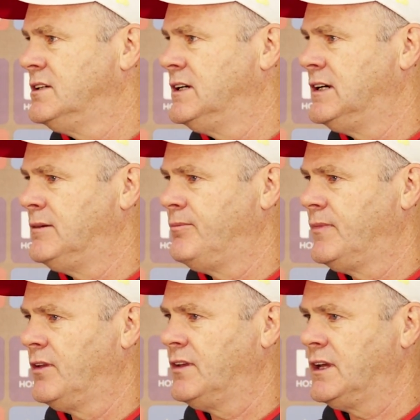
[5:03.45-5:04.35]

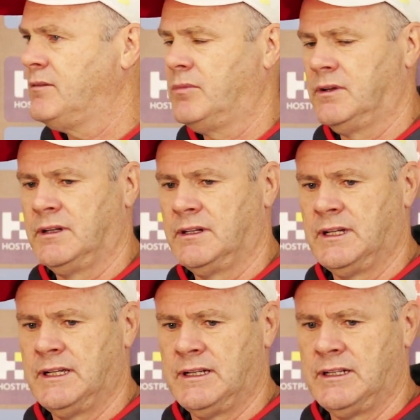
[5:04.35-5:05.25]
I think he
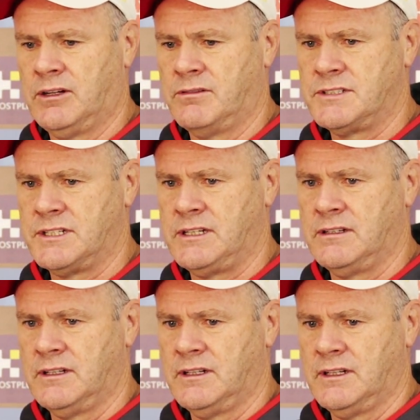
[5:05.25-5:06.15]
obviously
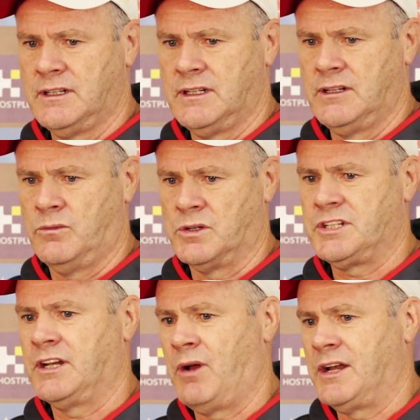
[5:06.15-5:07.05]
wants
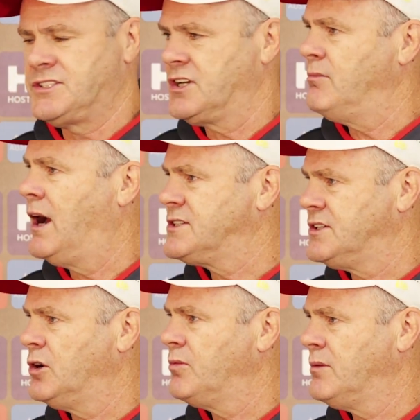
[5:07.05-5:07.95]
to get around his teammates
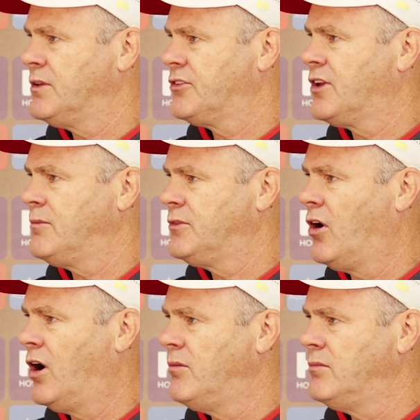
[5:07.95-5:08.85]
and help them at the same
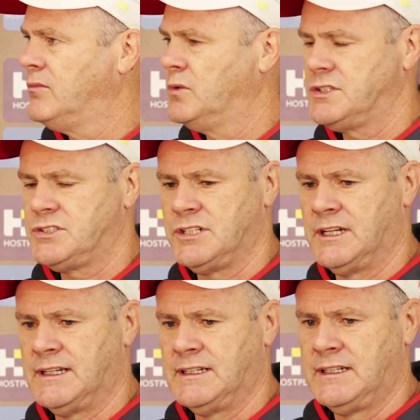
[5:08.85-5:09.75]
time, which
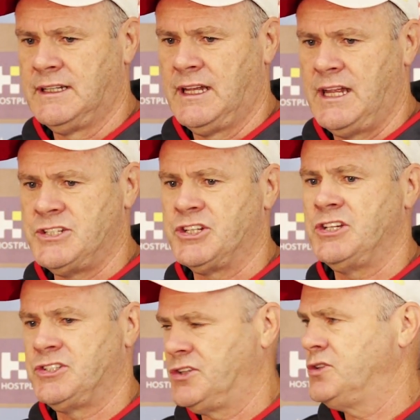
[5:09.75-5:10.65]
is
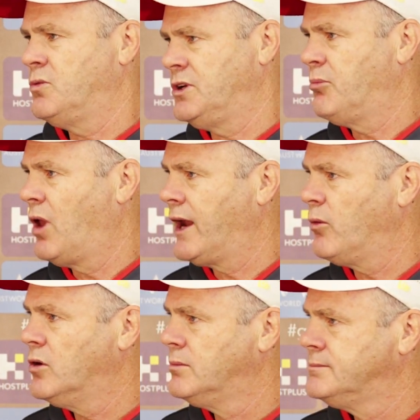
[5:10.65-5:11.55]
easier to do when you're playing
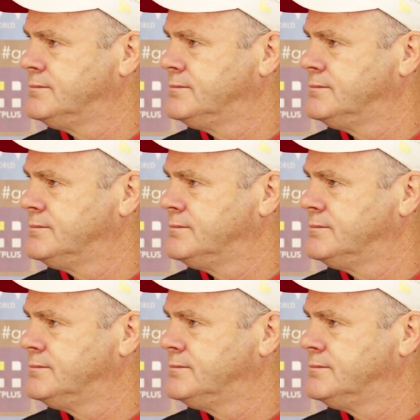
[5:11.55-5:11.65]
well.